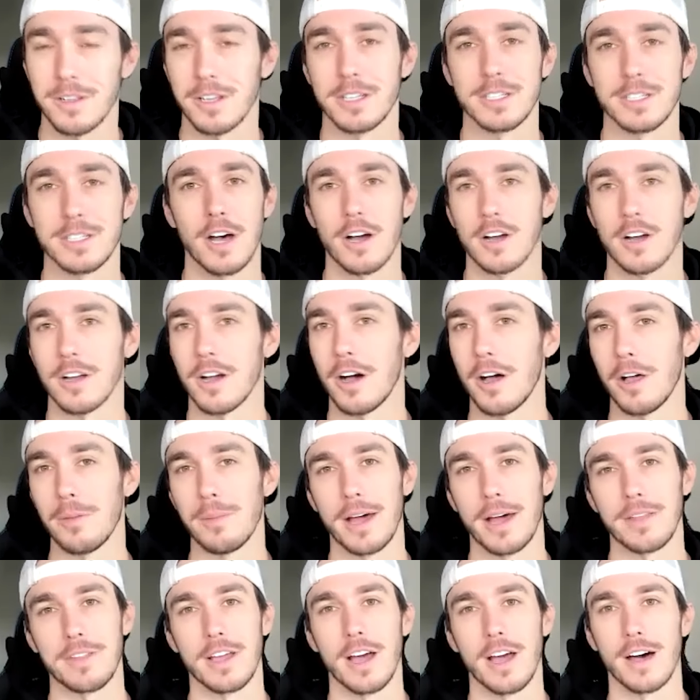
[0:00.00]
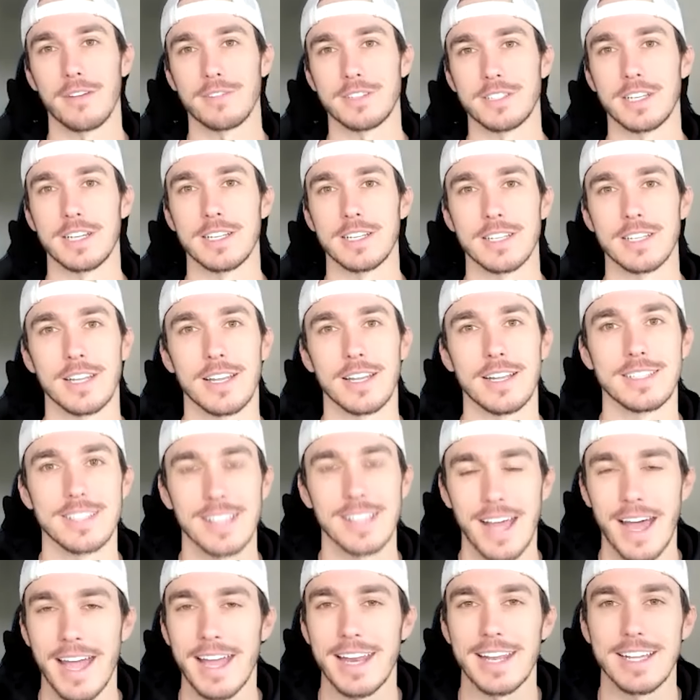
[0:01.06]
Going to talk all about the off season. It's
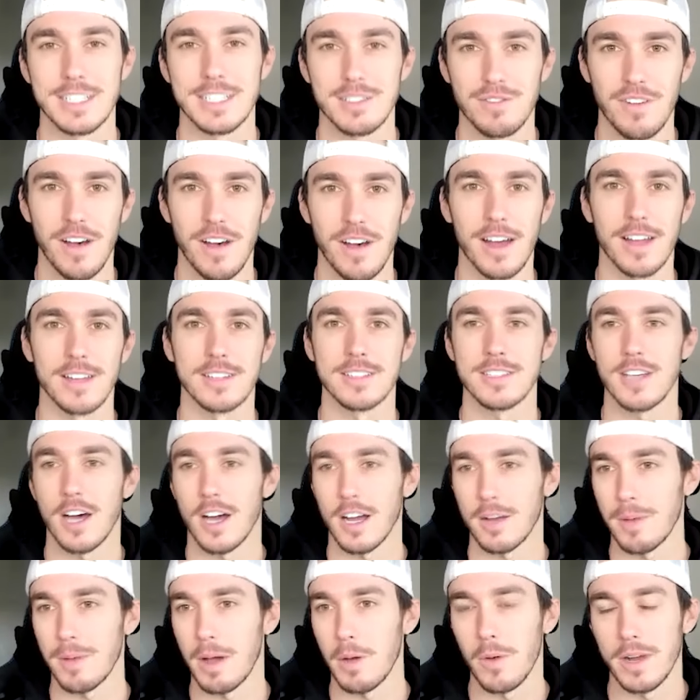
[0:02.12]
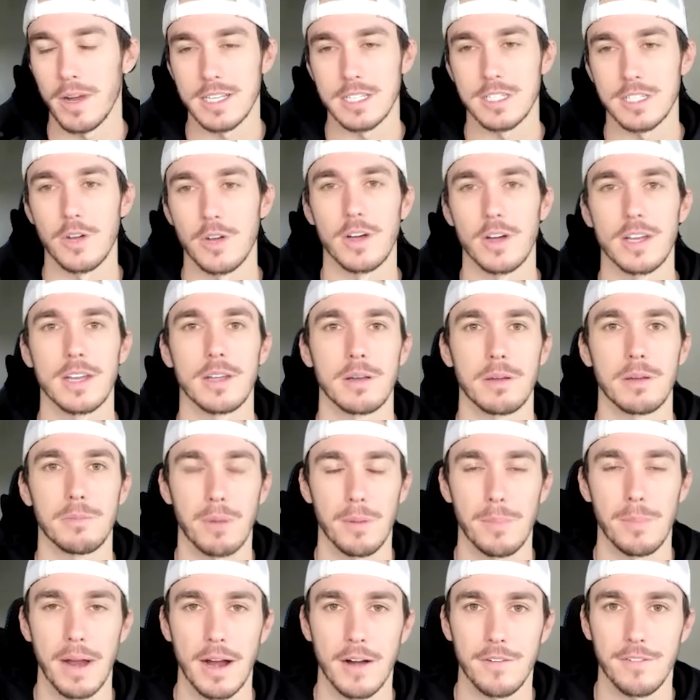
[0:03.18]
light, it's fun. Talk about what he's doing to
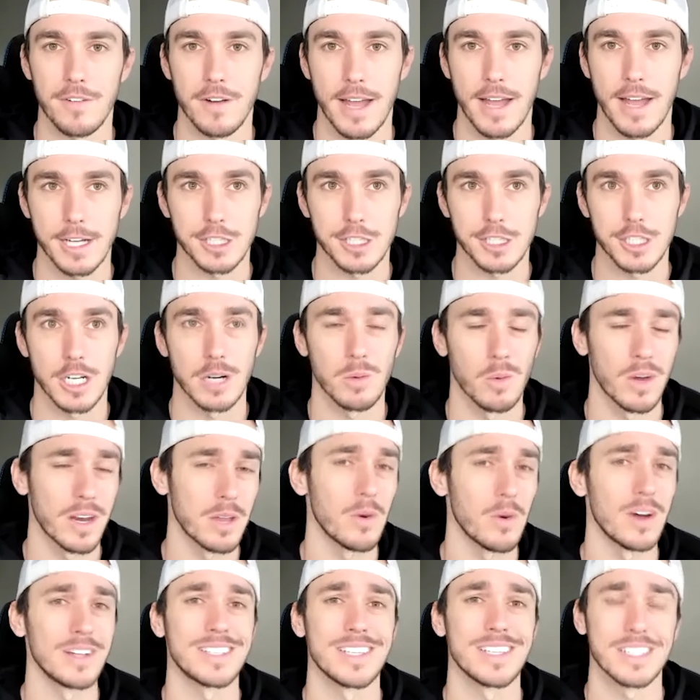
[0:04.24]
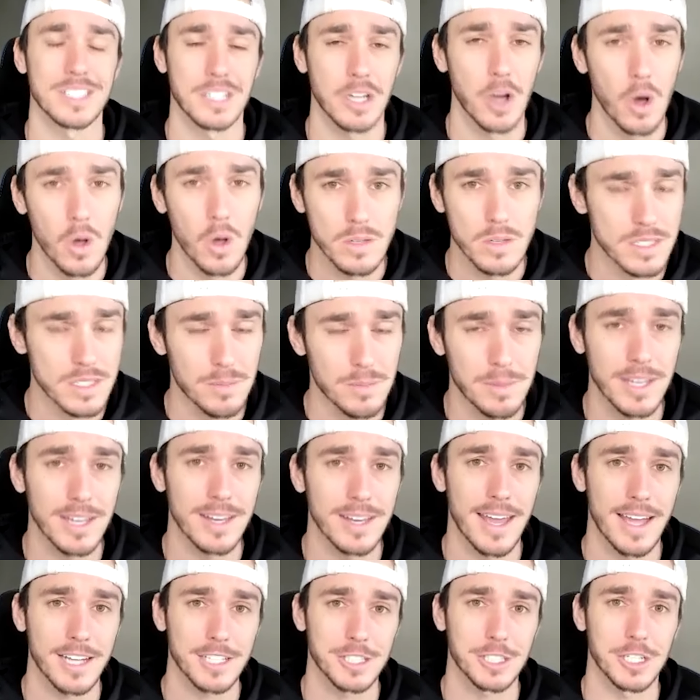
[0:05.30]
prepare for next year, what he wants his goals to be
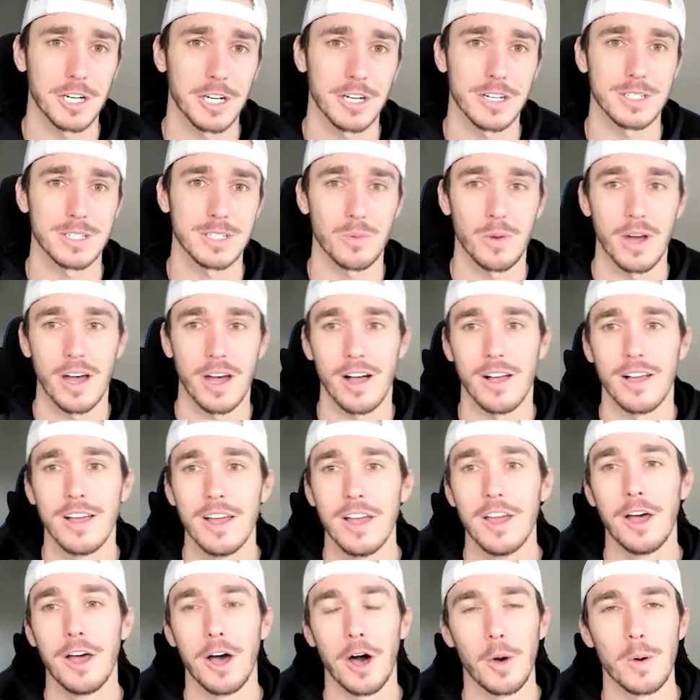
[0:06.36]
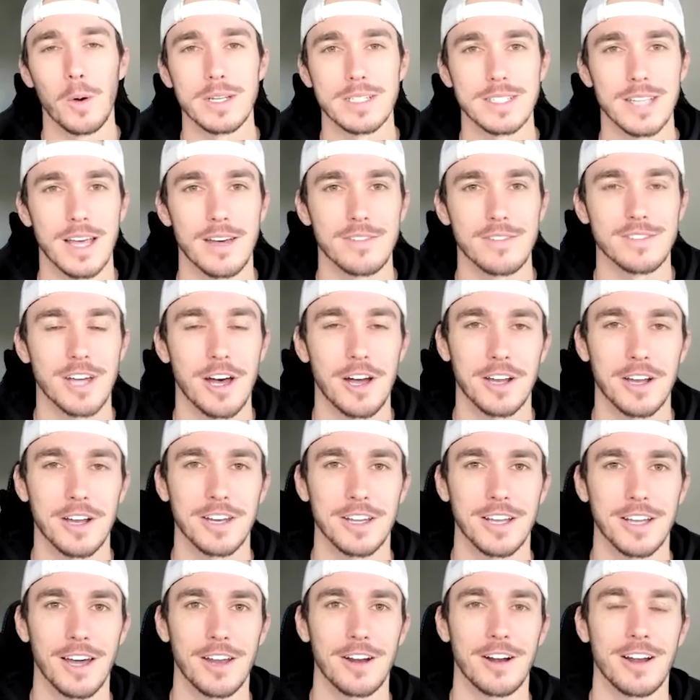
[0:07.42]
next year as well. Always love talking
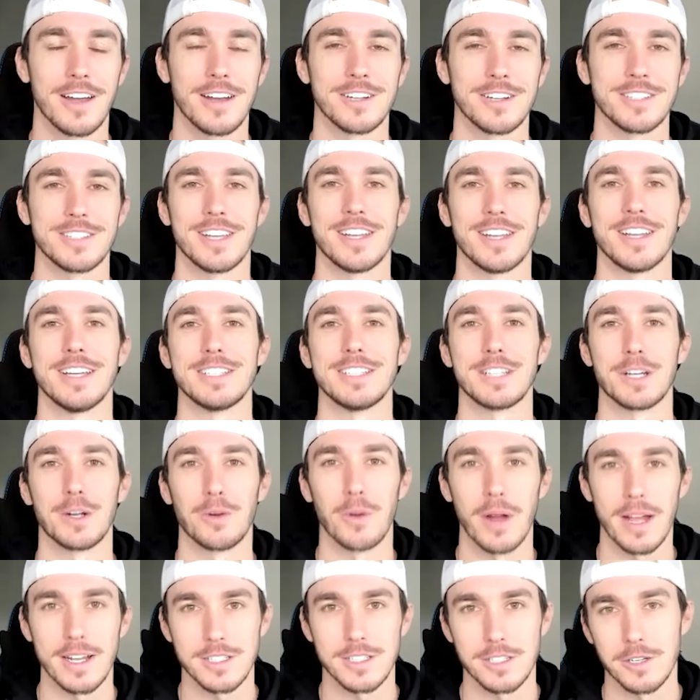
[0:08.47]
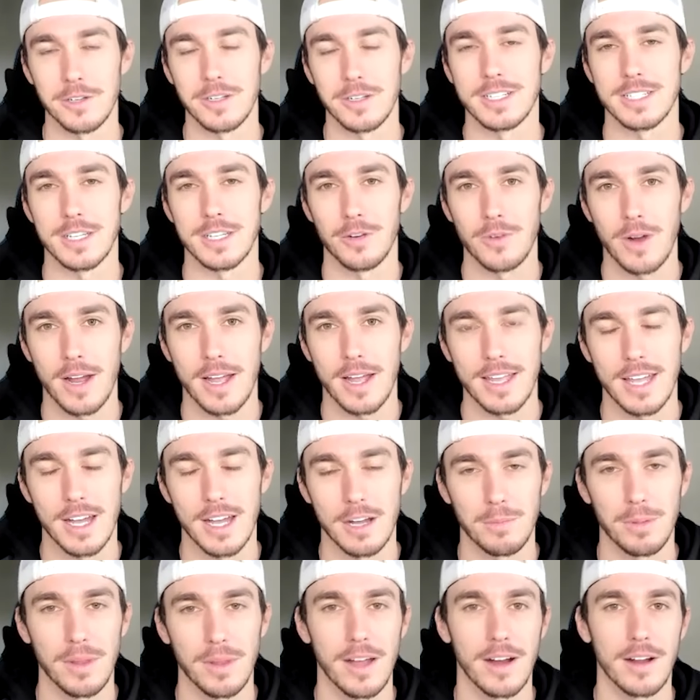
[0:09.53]
to Gunnar Henderson. He's a great dude. He's a great
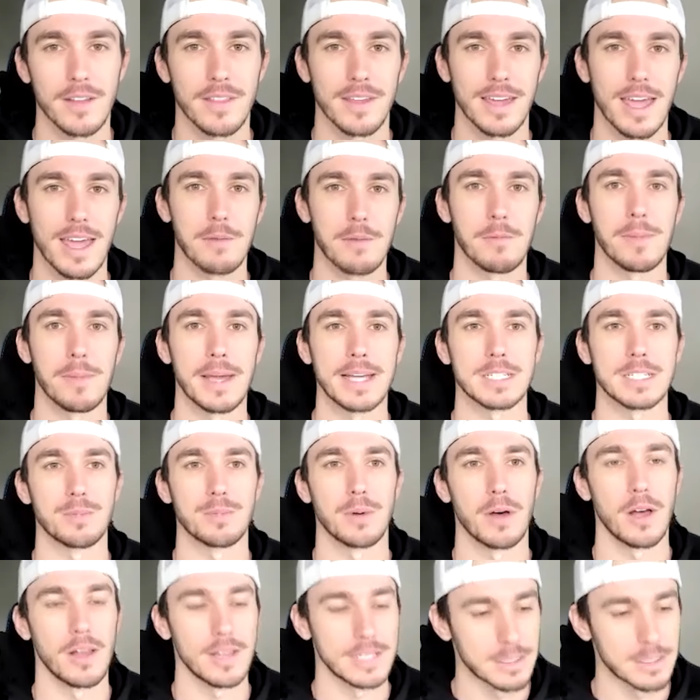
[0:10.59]
young player in the game of baseball.